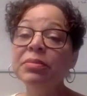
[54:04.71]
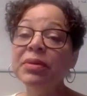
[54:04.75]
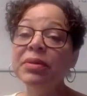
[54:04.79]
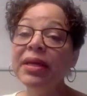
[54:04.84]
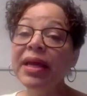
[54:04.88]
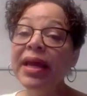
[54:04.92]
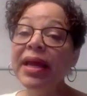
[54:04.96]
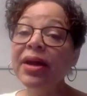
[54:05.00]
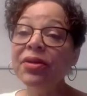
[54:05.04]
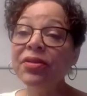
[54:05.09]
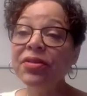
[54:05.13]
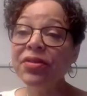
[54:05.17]
be
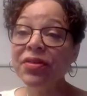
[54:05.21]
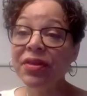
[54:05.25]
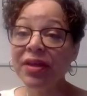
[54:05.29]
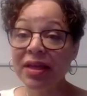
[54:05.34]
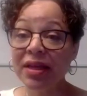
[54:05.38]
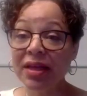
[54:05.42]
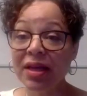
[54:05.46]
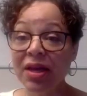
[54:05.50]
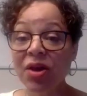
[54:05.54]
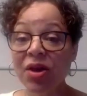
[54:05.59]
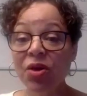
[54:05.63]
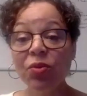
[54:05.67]

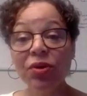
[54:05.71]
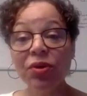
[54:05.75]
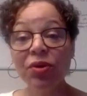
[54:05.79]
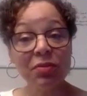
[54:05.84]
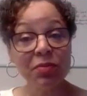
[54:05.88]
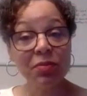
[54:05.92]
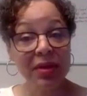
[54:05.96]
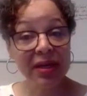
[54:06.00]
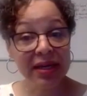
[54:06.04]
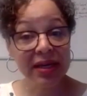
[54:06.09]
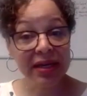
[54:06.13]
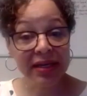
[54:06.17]
healthy with
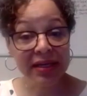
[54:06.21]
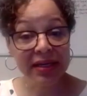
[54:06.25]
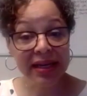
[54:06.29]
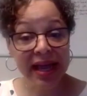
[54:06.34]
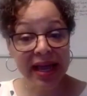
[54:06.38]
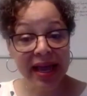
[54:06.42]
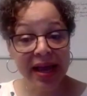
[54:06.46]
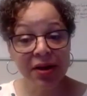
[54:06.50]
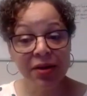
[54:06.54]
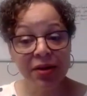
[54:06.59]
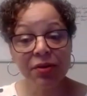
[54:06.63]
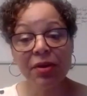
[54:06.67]
media
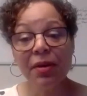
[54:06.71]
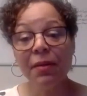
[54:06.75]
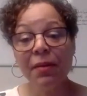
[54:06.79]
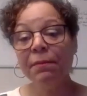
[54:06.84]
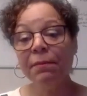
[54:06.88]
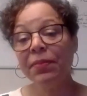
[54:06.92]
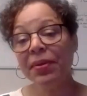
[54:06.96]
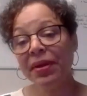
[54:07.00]
now,